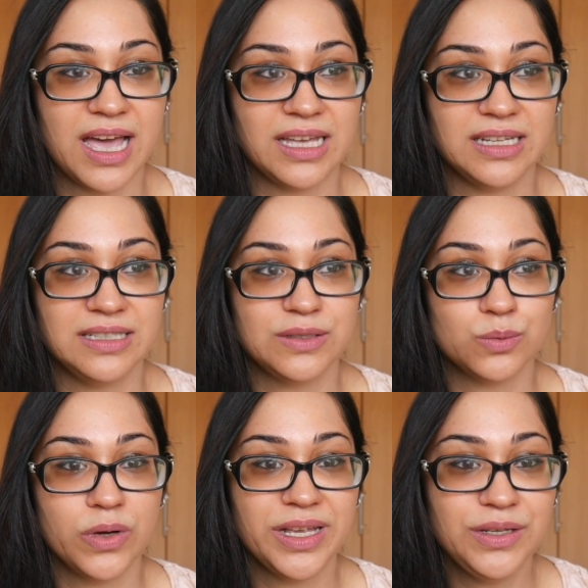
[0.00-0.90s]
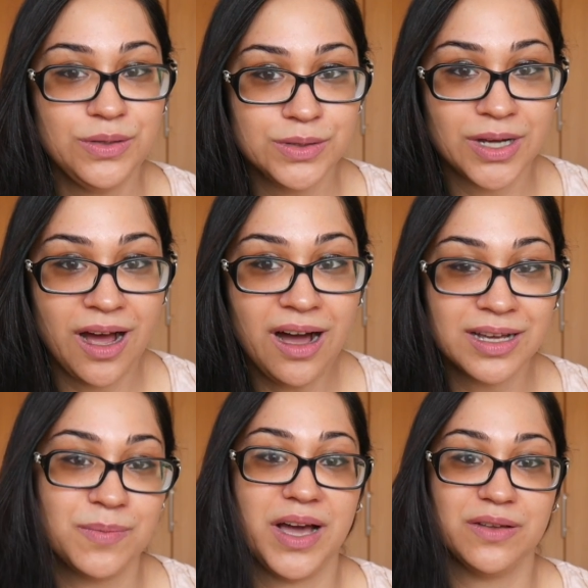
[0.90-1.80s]
And when you
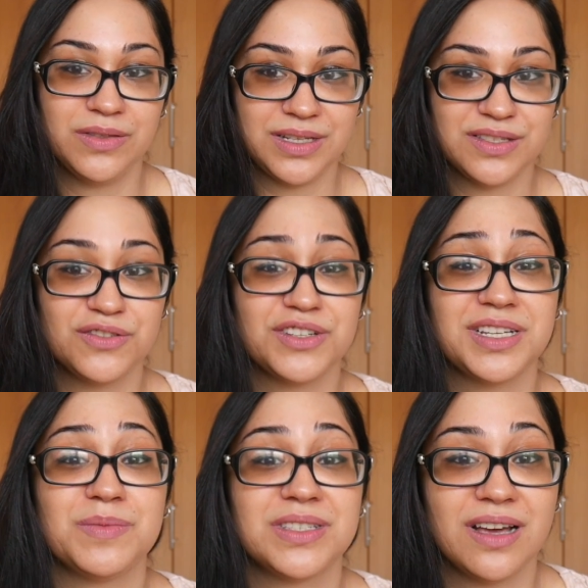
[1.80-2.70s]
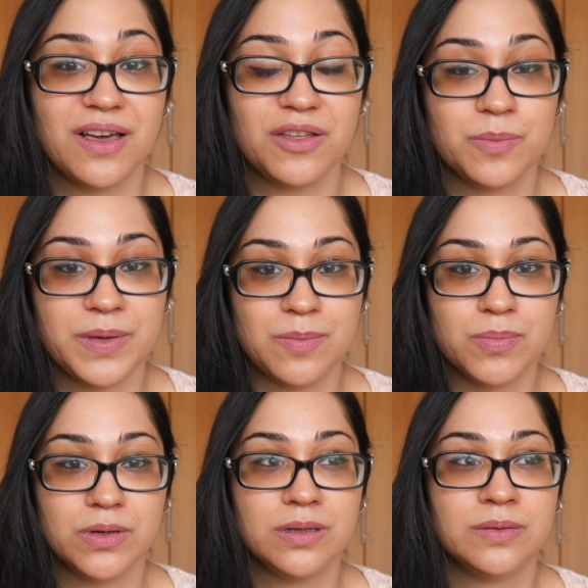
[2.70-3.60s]
talk about these dreams to other
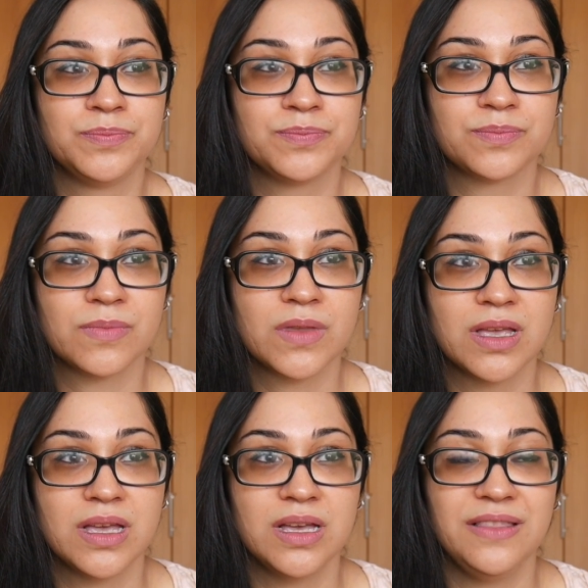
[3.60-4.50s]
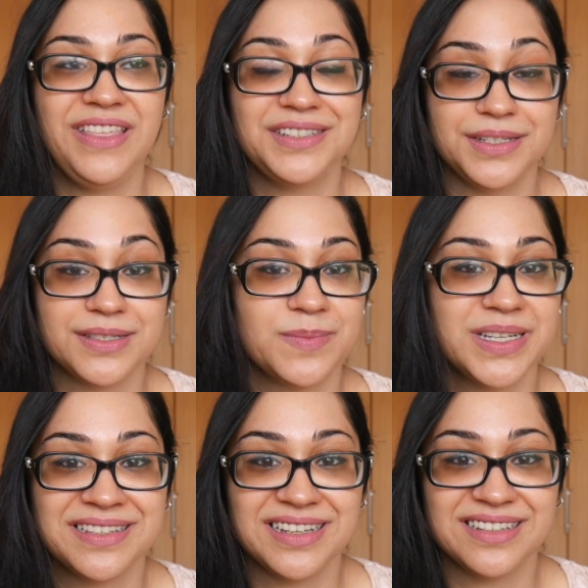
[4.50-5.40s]
people, they
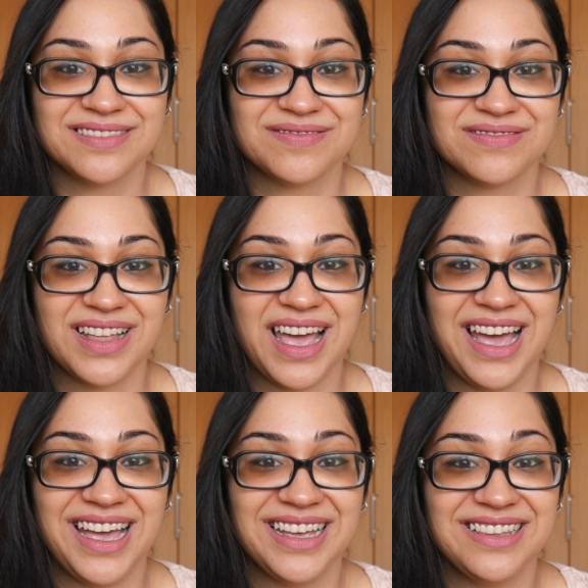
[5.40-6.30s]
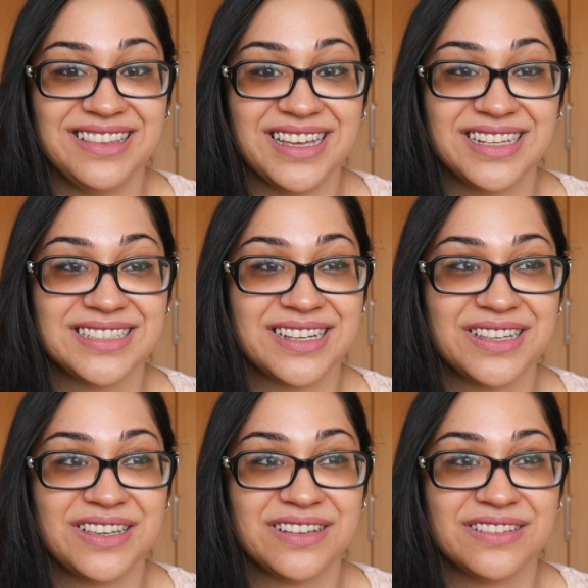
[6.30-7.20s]
dismiss it and they
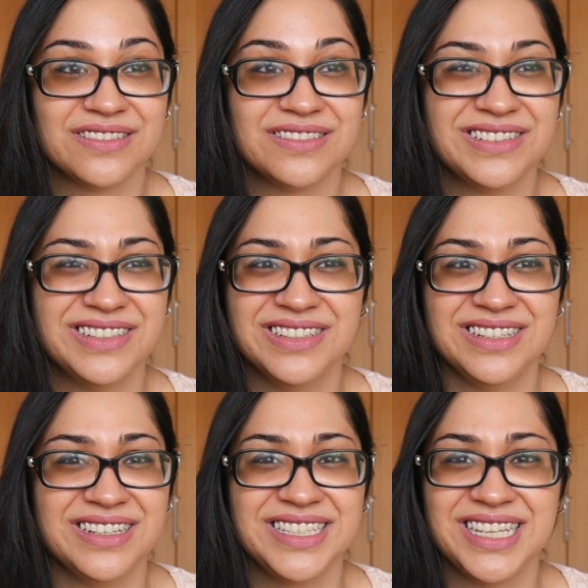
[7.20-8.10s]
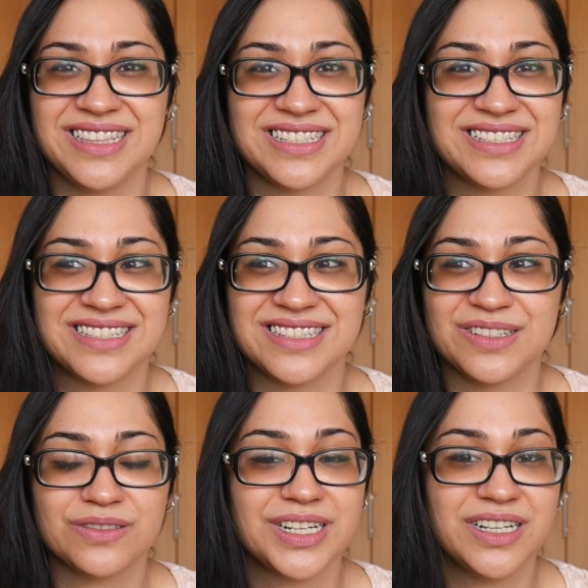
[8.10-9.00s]
tell you that this
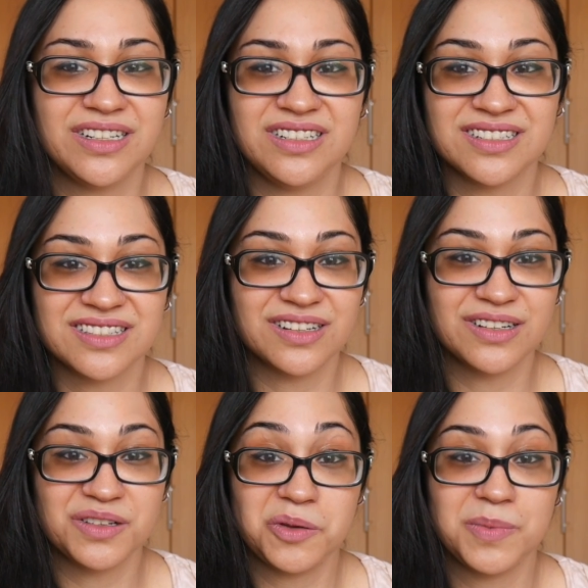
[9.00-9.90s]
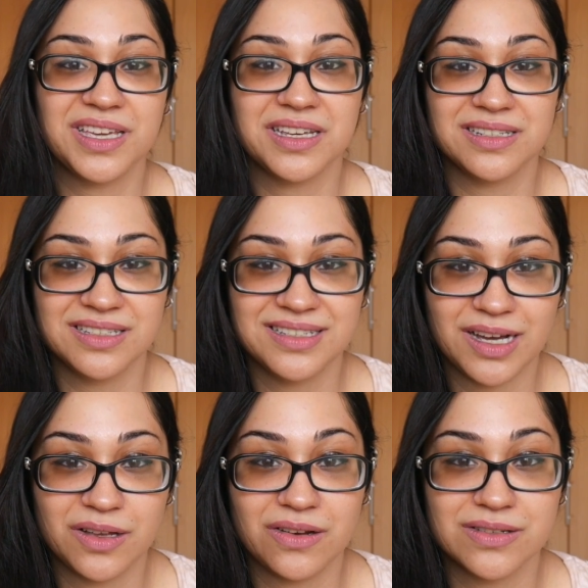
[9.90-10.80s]
isn't real, so you begin to
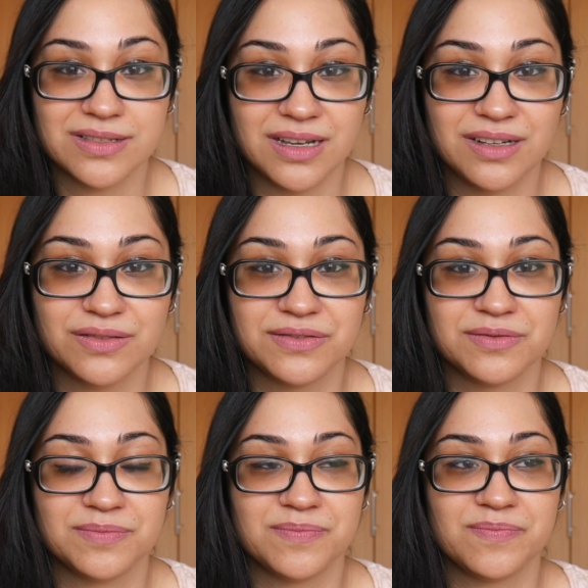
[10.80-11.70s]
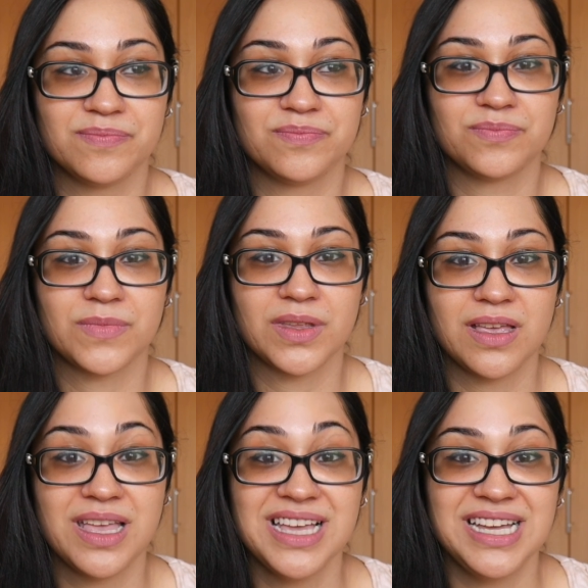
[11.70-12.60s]
doubt yourself.
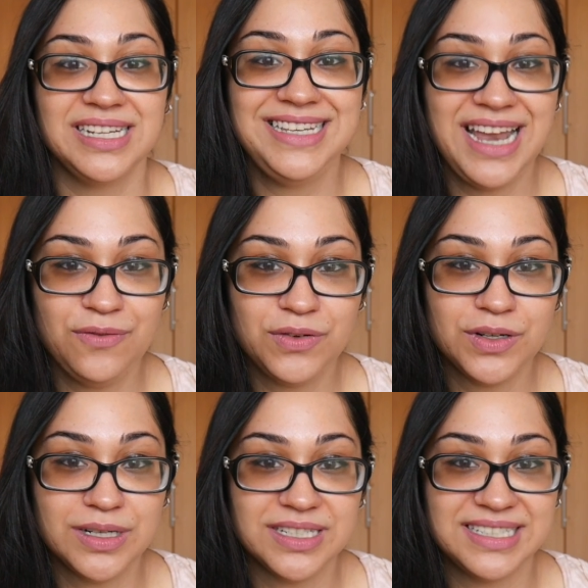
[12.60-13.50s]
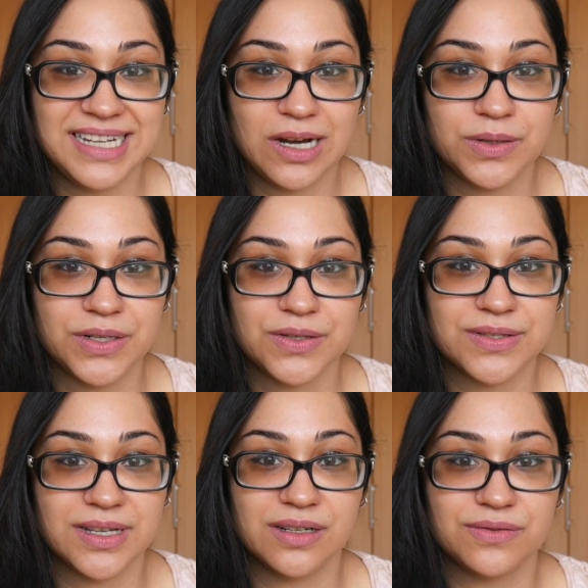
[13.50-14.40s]
Never doubt
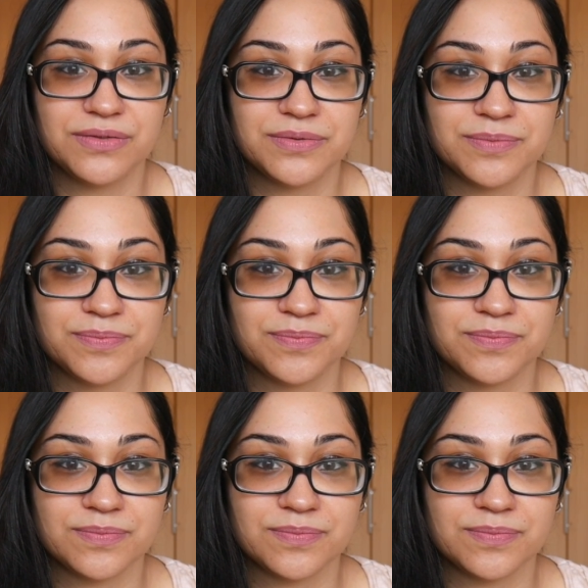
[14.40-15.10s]
yourself.